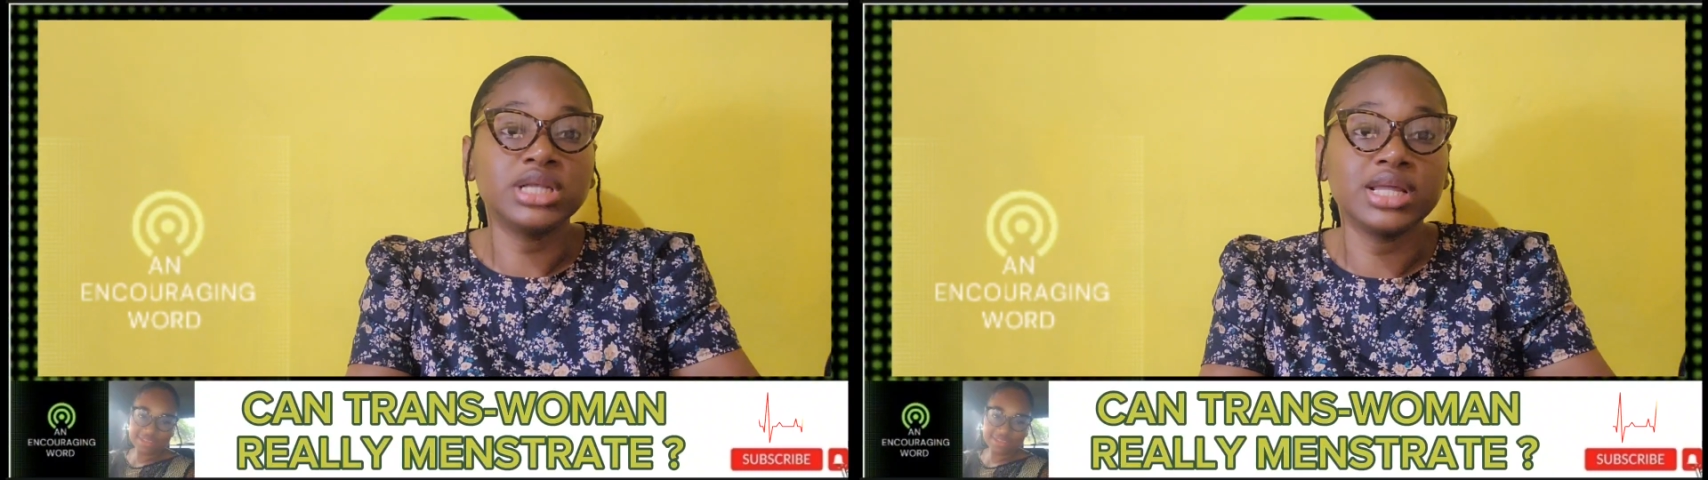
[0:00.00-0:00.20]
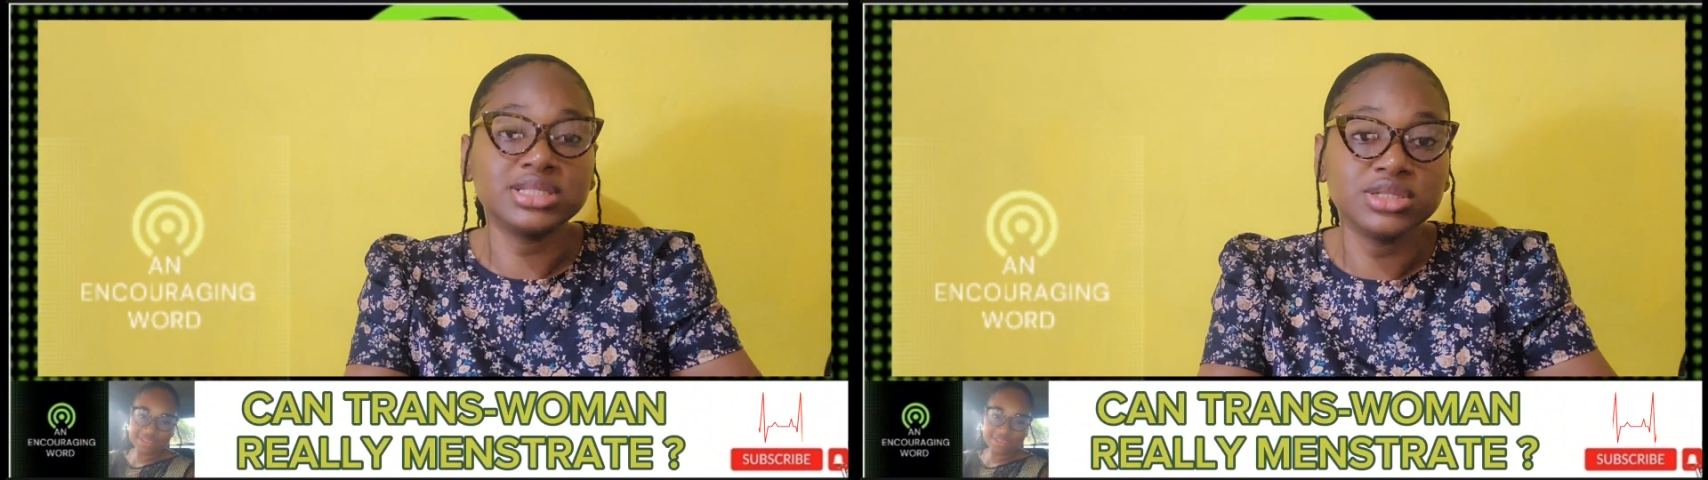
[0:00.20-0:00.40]

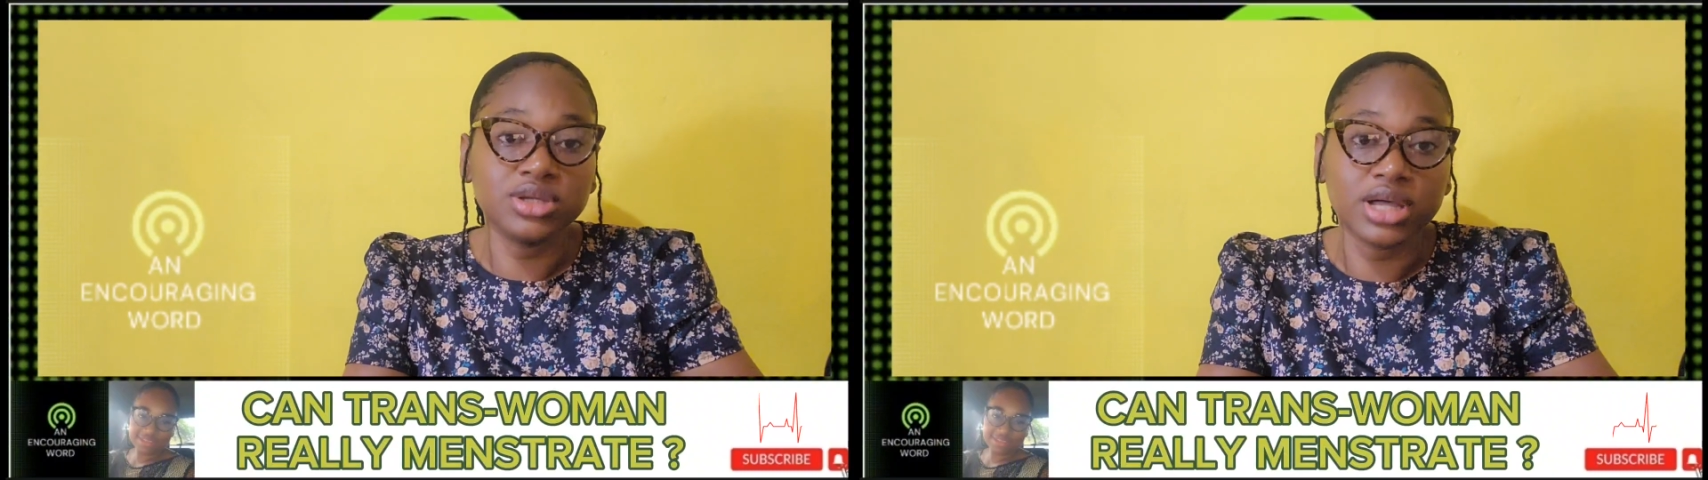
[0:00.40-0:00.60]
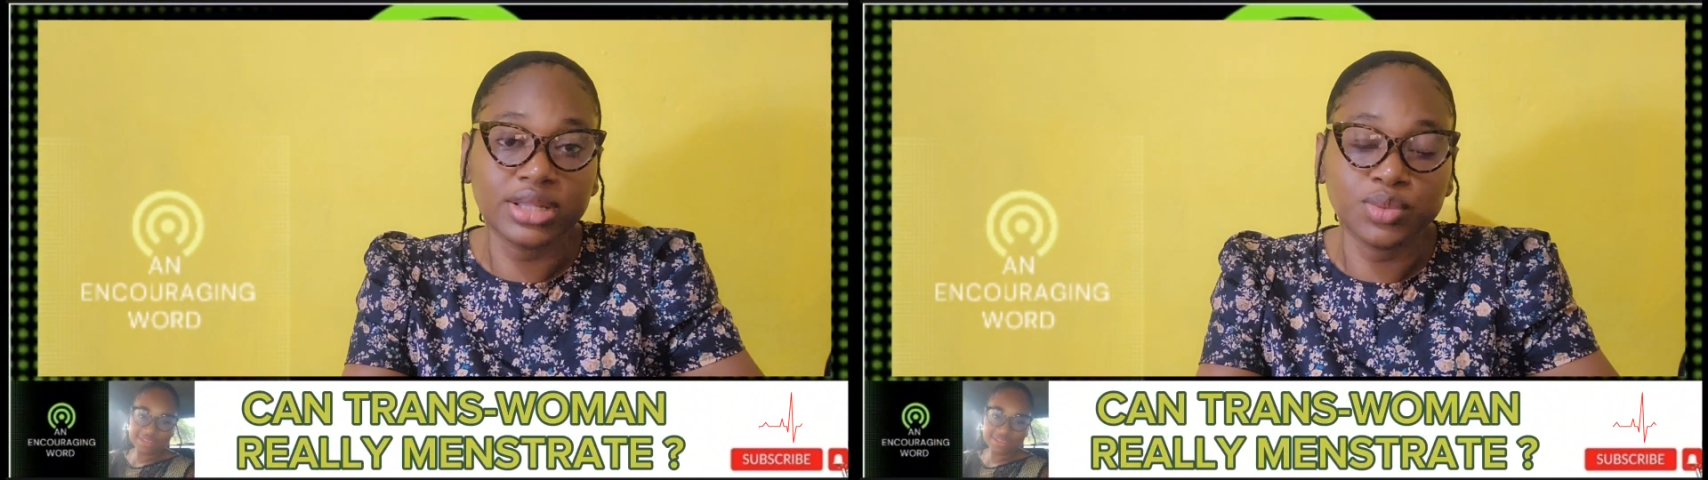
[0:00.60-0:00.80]
let's
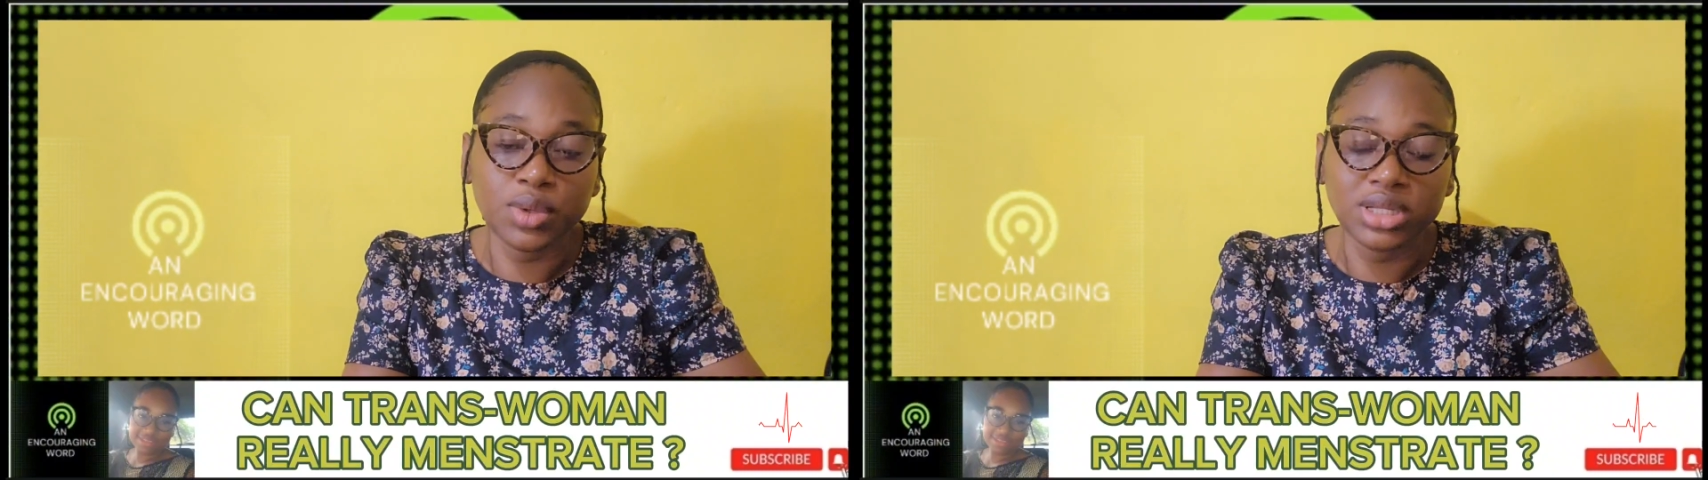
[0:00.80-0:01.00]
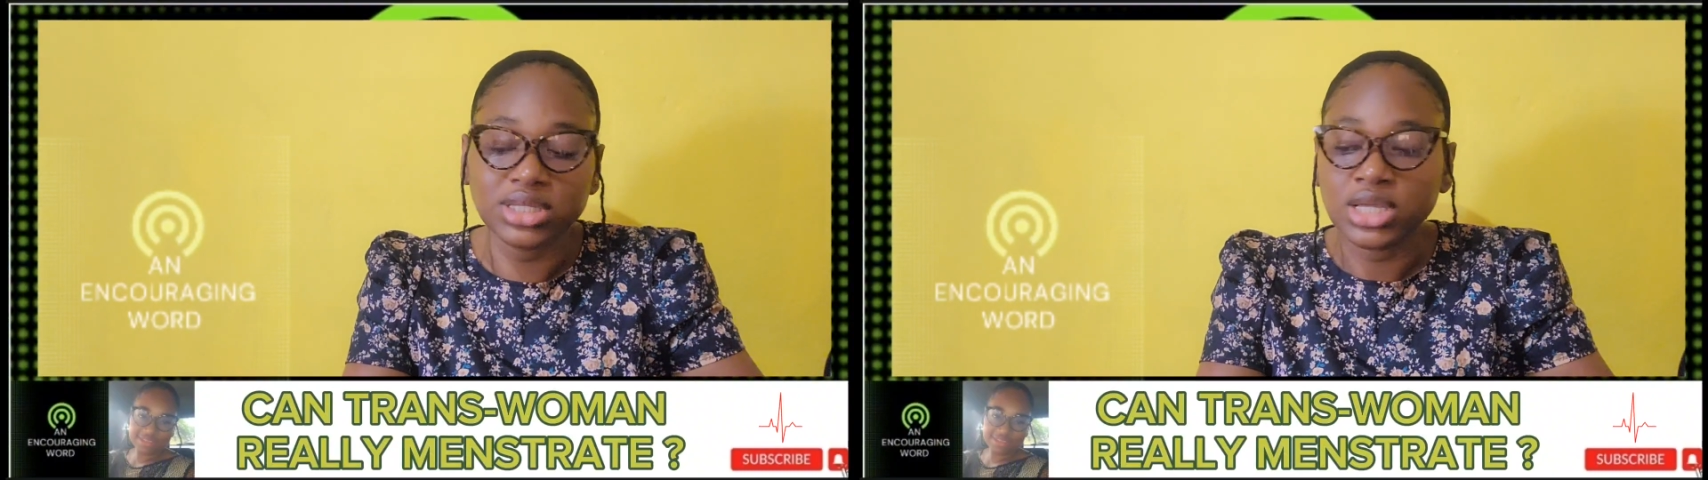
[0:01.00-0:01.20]
look at
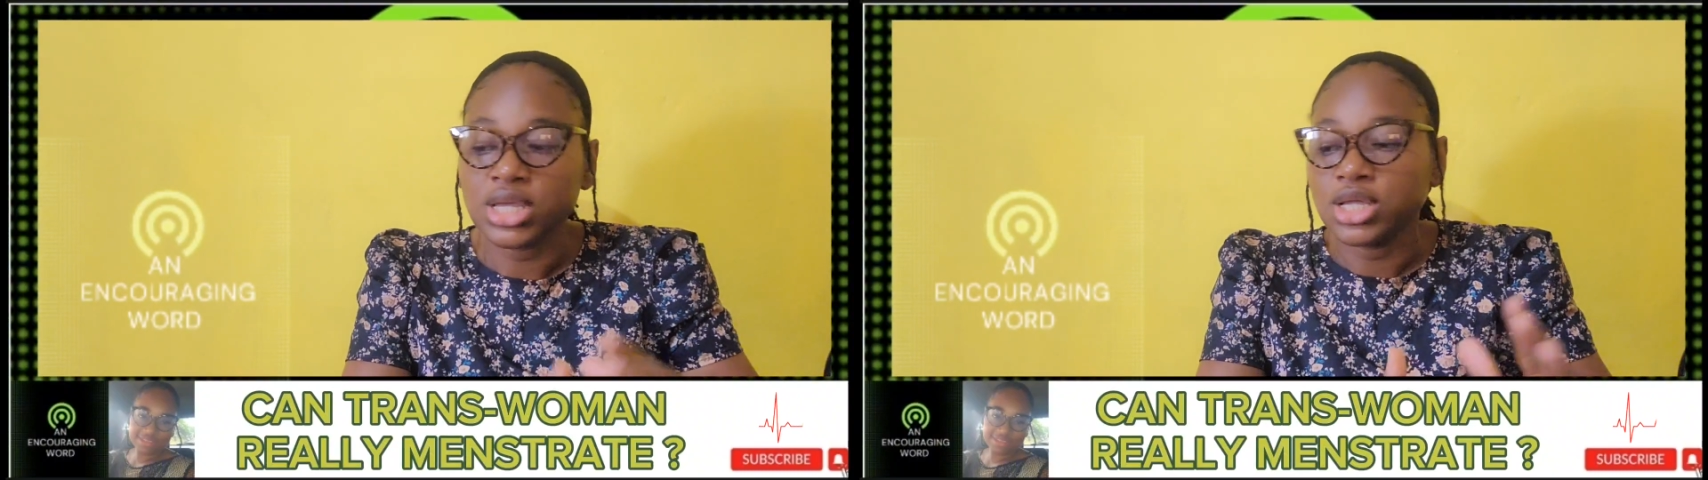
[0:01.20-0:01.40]
what